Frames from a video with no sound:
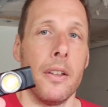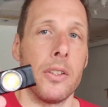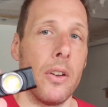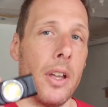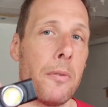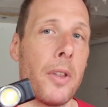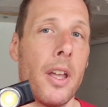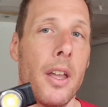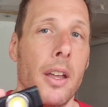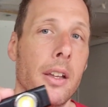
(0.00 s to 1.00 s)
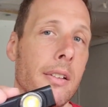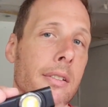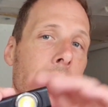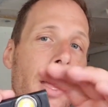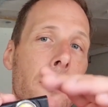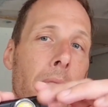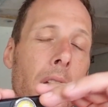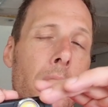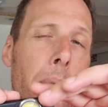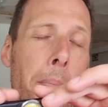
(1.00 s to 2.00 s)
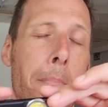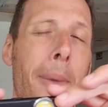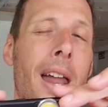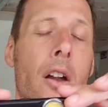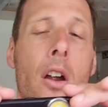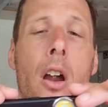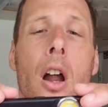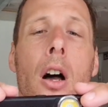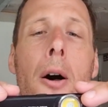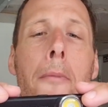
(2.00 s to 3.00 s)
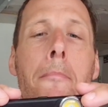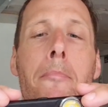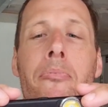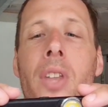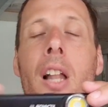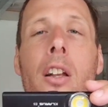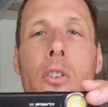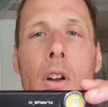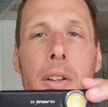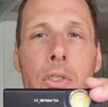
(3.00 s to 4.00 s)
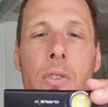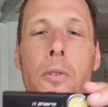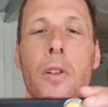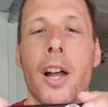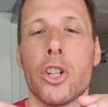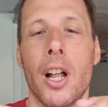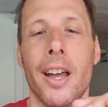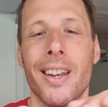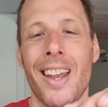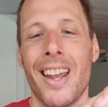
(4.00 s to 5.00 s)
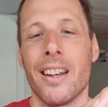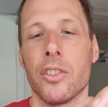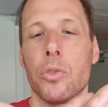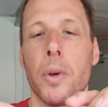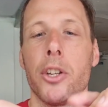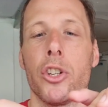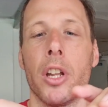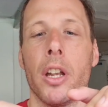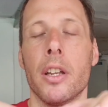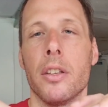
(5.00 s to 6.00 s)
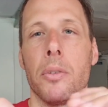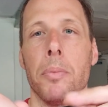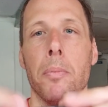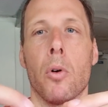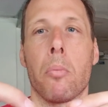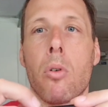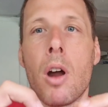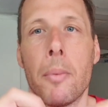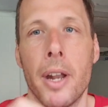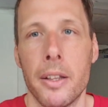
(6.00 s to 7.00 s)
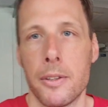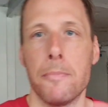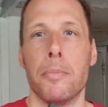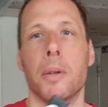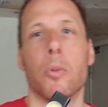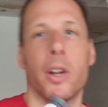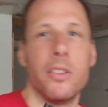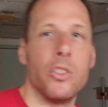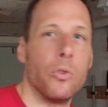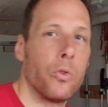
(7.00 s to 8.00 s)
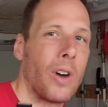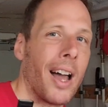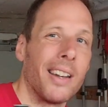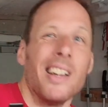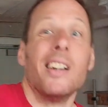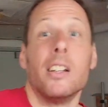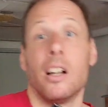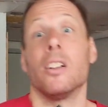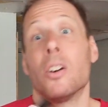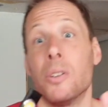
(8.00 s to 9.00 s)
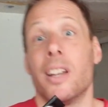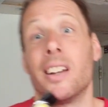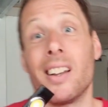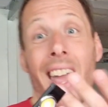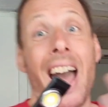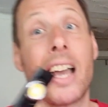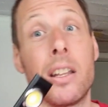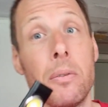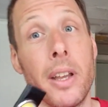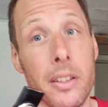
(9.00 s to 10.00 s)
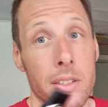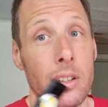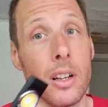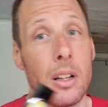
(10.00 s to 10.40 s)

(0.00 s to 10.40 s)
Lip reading: So if they gave a little bit better electronics to the flashlight and a switch that is a bit more prominent, a bit more easy to find, although then it activates